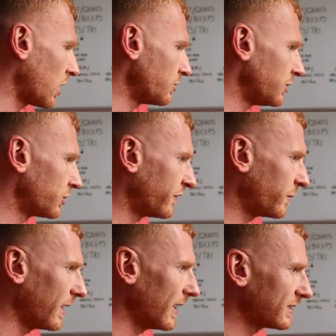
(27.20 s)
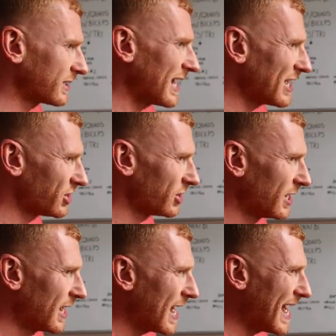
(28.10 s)
coaching software slash
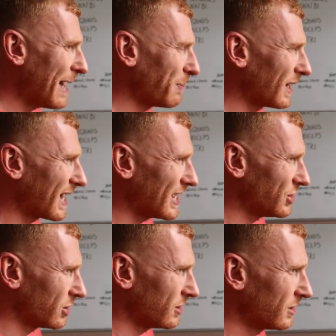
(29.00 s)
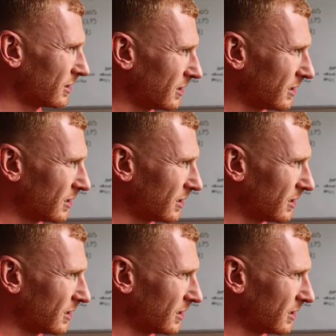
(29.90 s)
application